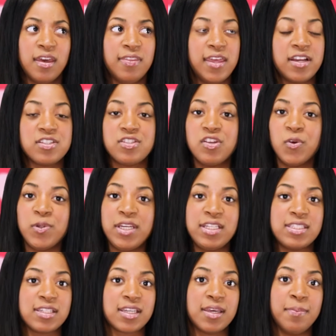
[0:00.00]
There's no
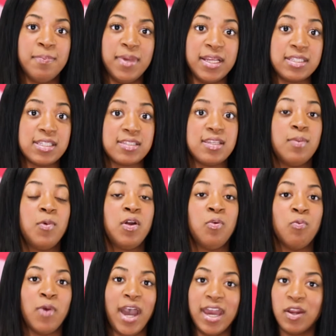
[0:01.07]
need to commit to
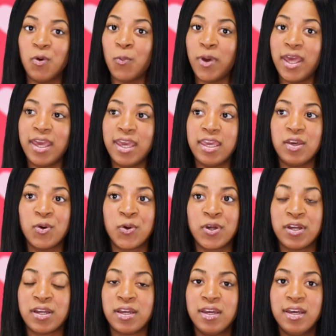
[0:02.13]
someone right away
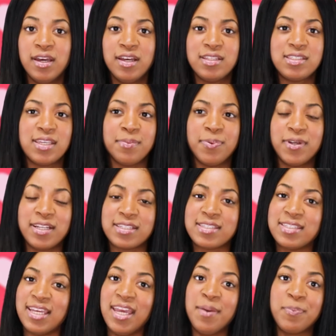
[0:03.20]
or to put a
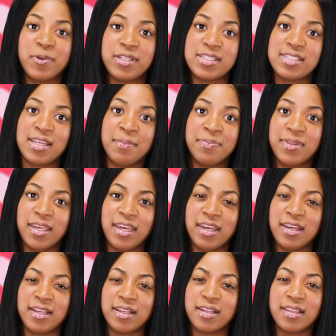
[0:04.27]
stamp on
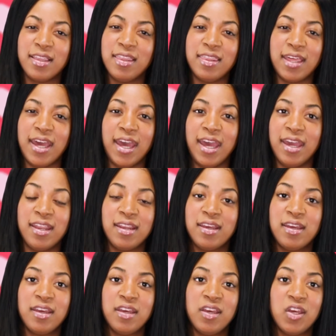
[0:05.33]
something that
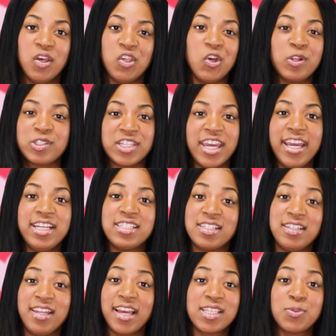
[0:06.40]
you'll change the
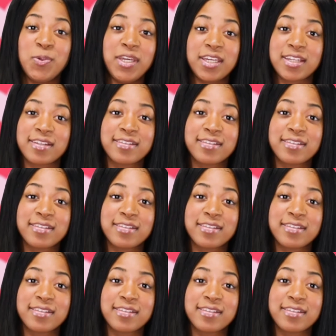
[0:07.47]
next week.